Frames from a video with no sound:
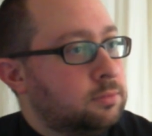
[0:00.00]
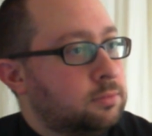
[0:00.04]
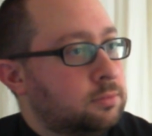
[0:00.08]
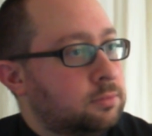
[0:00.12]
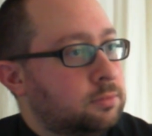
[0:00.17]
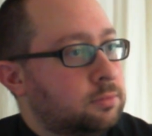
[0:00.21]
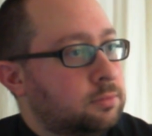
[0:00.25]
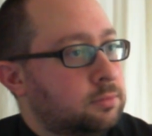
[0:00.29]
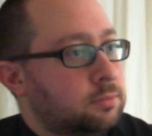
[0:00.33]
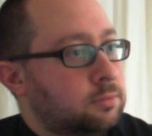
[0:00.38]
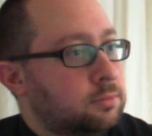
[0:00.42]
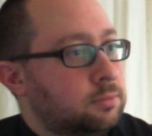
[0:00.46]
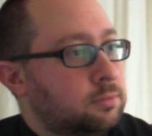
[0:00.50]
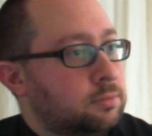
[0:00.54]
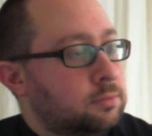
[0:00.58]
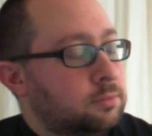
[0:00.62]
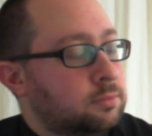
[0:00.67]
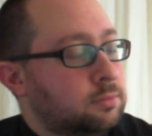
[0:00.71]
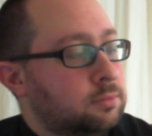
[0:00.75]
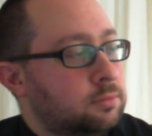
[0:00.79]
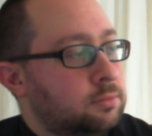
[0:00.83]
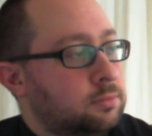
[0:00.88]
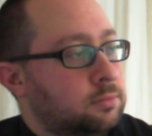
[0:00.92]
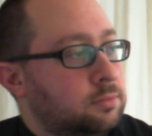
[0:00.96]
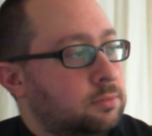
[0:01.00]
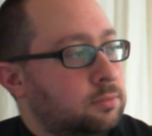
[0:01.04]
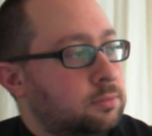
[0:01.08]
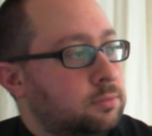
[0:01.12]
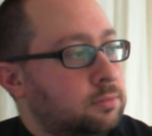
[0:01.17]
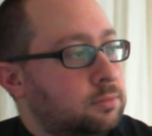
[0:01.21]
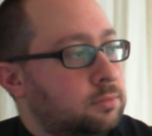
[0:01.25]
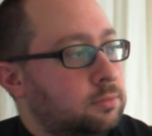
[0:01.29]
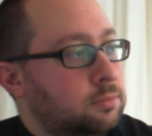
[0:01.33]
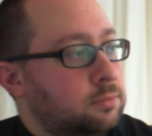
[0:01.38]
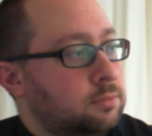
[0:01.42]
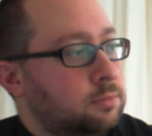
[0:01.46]

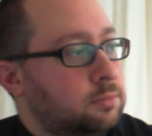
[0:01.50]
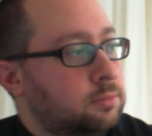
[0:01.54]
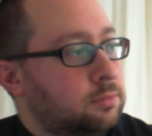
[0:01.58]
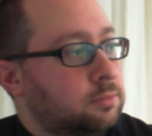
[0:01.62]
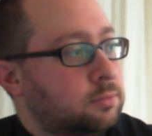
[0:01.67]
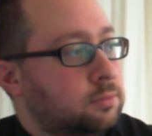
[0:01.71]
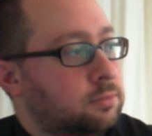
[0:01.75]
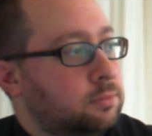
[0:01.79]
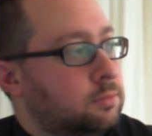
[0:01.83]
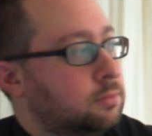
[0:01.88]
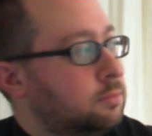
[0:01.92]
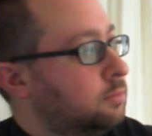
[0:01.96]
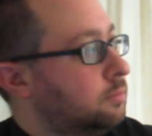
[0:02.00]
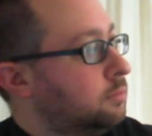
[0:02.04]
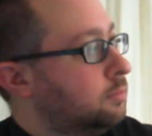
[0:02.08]
This person isn't speaking.